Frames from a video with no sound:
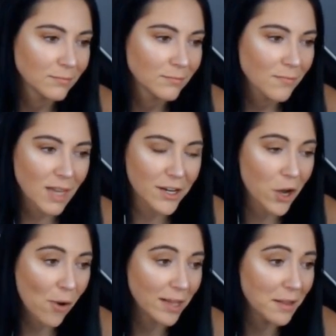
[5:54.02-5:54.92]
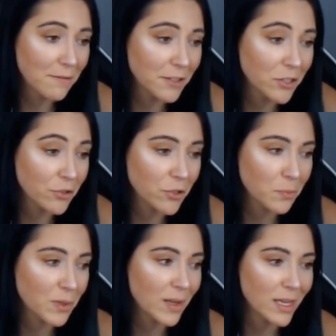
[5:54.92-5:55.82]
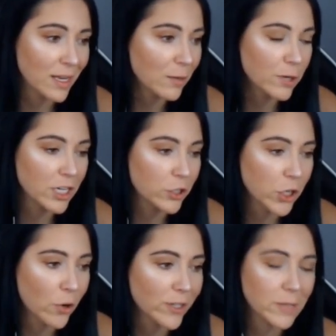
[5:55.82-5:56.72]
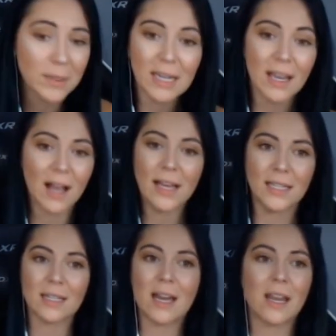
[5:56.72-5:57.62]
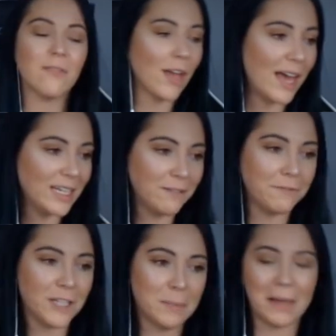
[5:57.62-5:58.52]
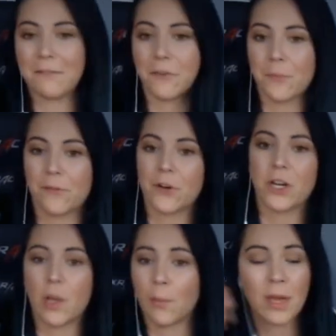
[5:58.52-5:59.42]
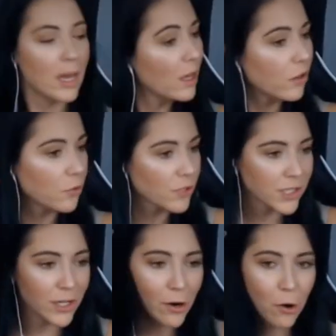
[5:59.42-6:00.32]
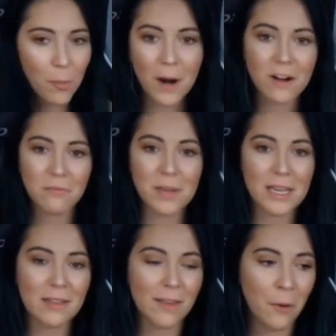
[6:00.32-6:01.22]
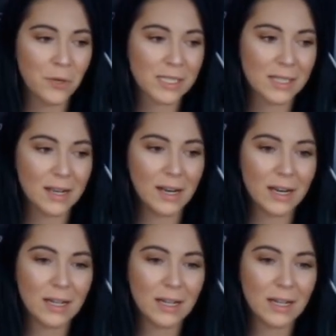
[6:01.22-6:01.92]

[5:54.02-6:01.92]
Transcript: I know, I love it too, Duple. And like, when he showed it to me, I did not have any feedback for him. There was no part of me that was like,